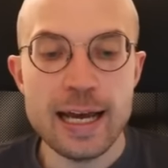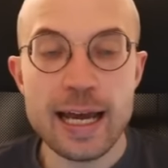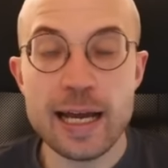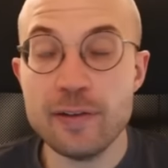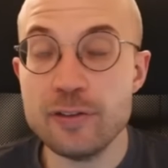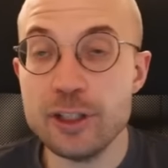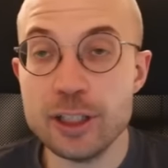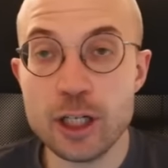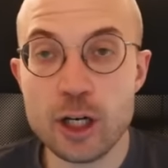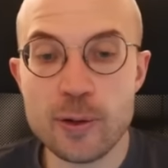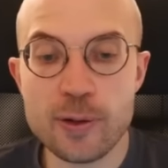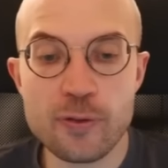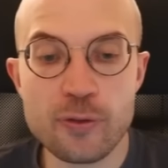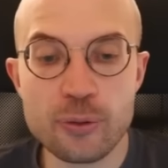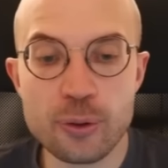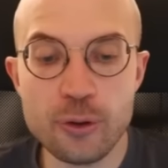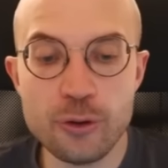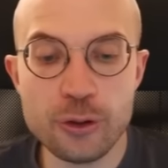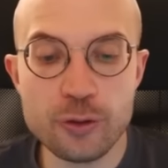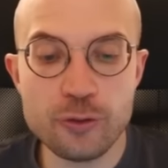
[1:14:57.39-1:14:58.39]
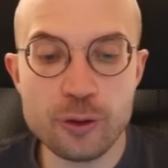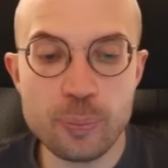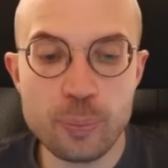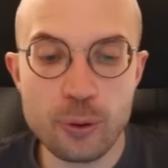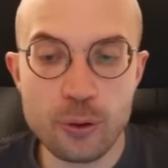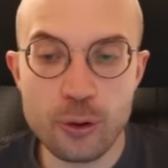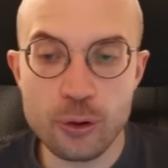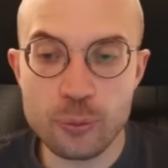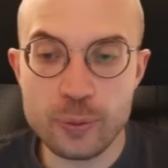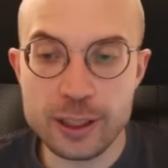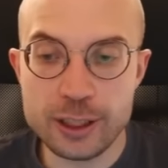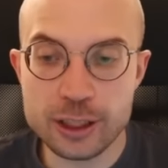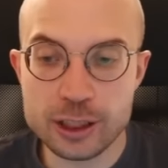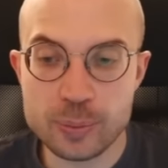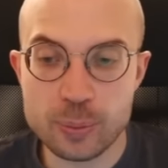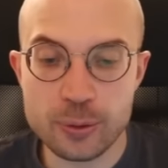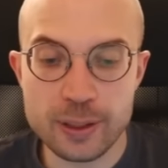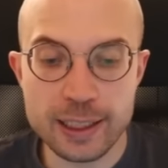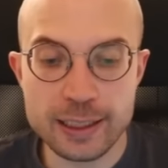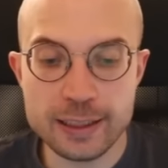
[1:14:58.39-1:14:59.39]
If they are in front of the pawn, we
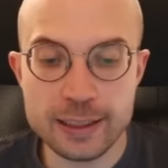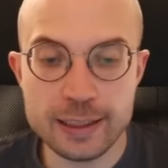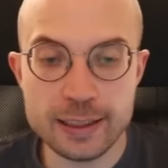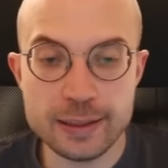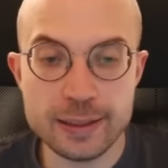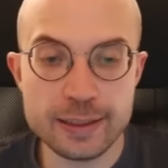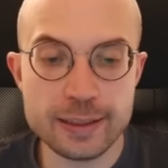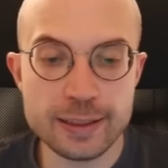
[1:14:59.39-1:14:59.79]
just bring the